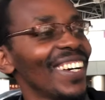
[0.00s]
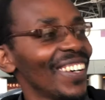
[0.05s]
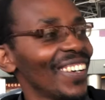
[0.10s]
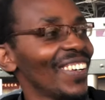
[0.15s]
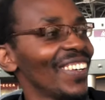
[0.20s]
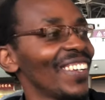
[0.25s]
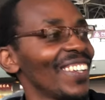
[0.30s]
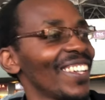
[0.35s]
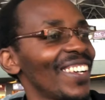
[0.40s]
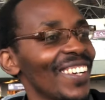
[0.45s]

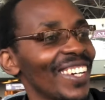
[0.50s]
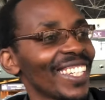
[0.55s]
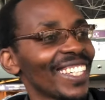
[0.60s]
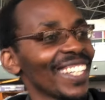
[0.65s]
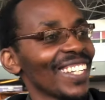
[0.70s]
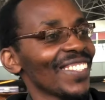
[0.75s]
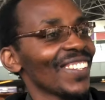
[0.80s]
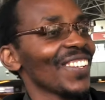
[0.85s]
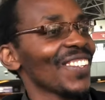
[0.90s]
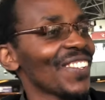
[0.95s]
All the
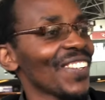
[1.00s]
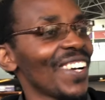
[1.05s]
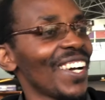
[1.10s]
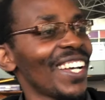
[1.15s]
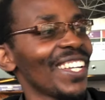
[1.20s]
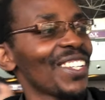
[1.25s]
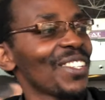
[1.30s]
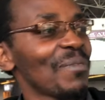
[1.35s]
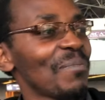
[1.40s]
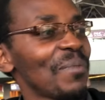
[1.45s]
Russians also
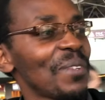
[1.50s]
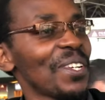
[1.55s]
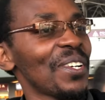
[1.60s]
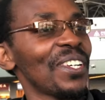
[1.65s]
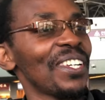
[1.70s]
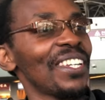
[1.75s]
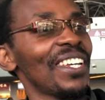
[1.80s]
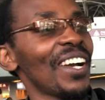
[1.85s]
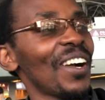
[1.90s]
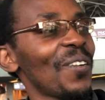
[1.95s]
asked
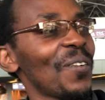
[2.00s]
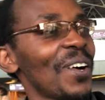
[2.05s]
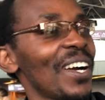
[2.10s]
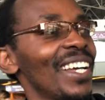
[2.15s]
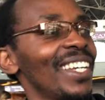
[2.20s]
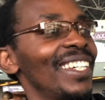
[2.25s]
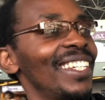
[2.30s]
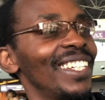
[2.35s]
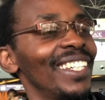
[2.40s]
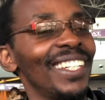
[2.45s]
me
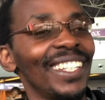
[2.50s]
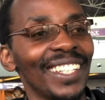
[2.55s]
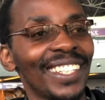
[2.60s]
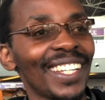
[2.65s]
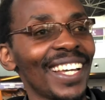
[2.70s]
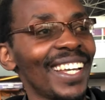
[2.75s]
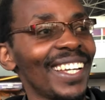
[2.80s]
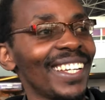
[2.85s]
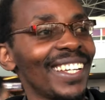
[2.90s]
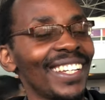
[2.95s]
why didn't
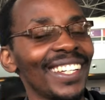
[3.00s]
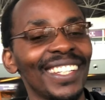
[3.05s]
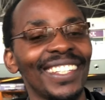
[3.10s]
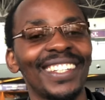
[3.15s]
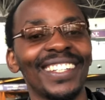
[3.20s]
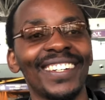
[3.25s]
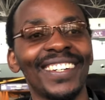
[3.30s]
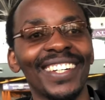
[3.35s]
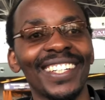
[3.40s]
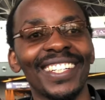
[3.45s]
I get
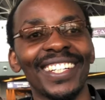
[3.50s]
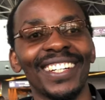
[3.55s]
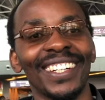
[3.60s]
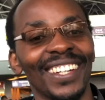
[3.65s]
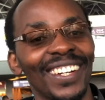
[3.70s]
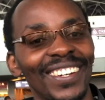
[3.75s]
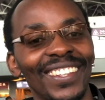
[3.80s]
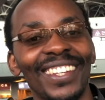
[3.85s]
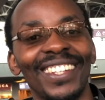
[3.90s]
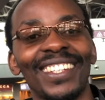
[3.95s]
a Russian
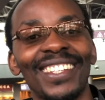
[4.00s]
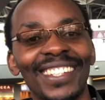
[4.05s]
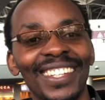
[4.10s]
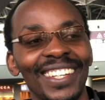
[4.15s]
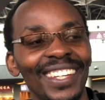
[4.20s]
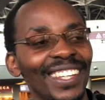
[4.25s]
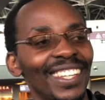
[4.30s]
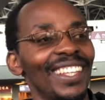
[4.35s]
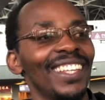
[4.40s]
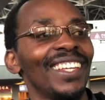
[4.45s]
girl. They
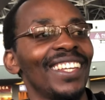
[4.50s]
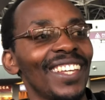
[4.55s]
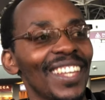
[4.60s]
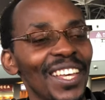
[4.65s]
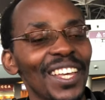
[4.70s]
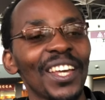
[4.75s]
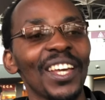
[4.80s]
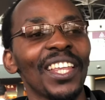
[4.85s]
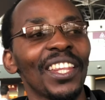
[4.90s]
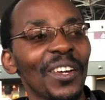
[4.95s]
said
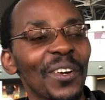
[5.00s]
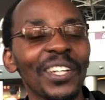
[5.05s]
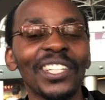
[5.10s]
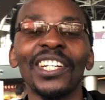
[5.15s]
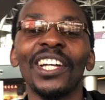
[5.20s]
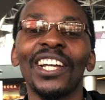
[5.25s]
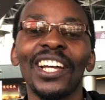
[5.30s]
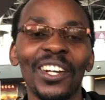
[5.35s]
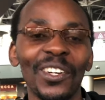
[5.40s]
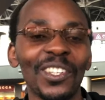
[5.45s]
the
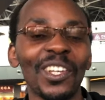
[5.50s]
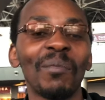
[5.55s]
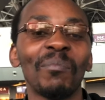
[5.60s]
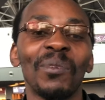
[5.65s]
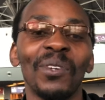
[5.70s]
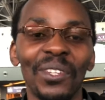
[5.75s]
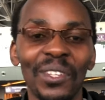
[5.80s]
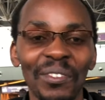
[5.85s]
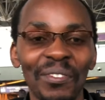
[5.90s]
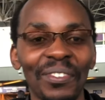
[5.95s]
Russian girls are
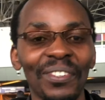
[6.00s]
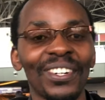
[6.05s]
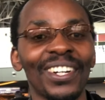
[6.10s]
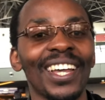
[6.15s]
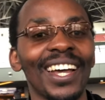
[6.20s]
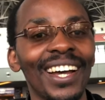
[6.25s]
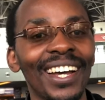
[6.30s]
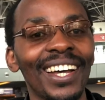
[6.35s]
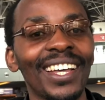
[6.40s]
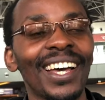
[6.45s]
beautiful.
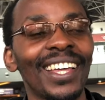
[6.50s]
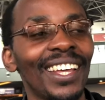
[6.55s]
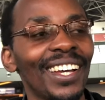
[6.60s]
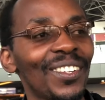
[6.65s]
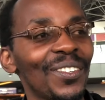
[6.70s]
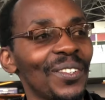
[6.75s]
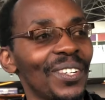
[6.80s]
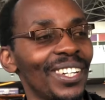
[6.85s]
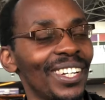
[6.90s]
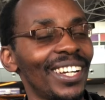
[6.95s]
Yeah,
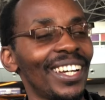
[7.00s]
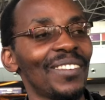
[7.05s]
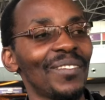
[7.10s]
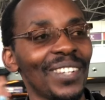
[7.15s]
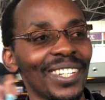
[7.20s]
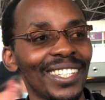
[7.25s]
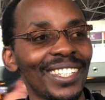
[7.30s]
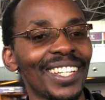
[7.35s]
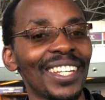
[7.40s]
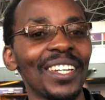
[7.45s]
that one I
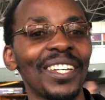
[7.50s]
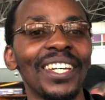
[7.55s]
must say.